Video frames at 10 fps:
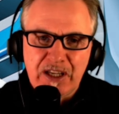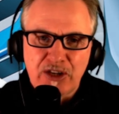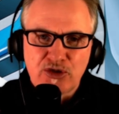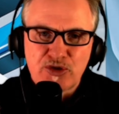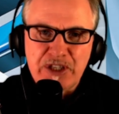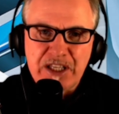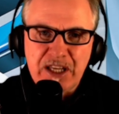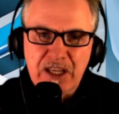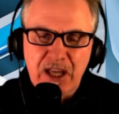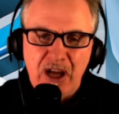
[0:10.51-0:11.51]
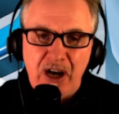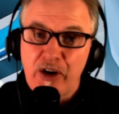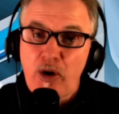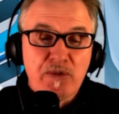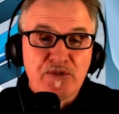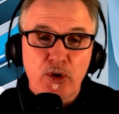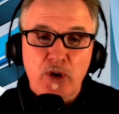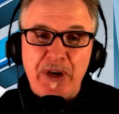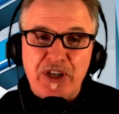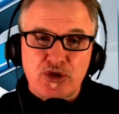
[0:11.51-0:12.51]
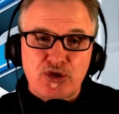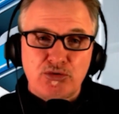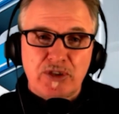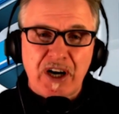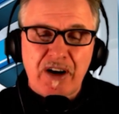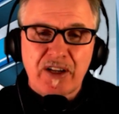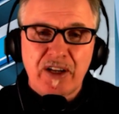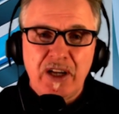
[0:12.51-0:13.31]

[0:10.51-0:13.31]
in 3D. I always found the picture too dark.